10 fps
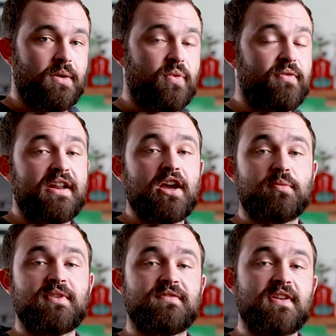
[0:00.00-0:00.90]
We really
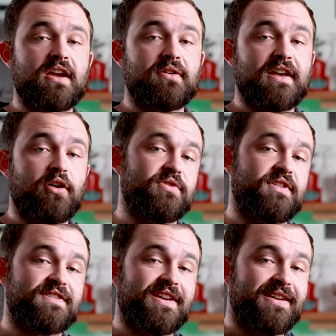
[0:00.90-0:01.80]
hope this video has helped you
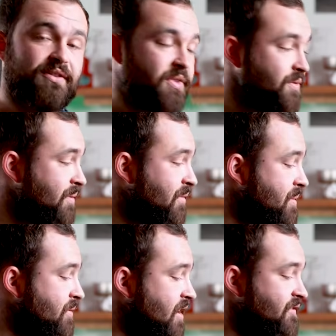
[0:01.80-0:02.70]
decide on which one
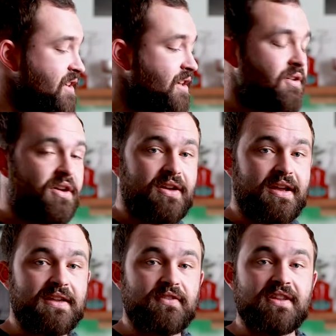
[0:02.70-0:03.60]
might be right for you
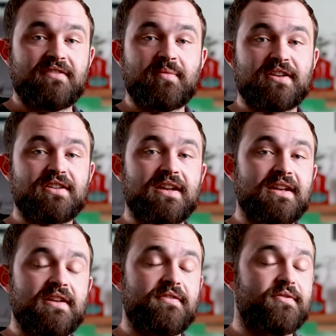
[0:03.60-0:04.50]
and give you the information you
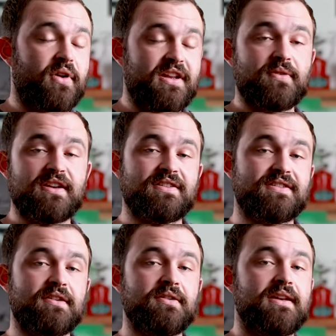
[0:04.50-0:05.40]
need. If you've got any
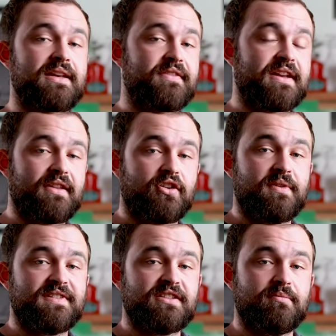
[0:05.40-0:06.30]
questions though, leave it down in the
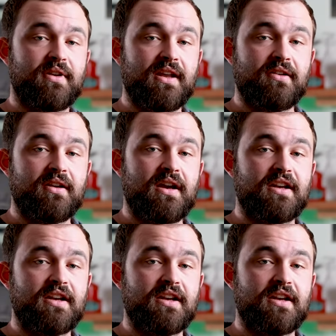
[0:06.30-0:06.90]
comment section below.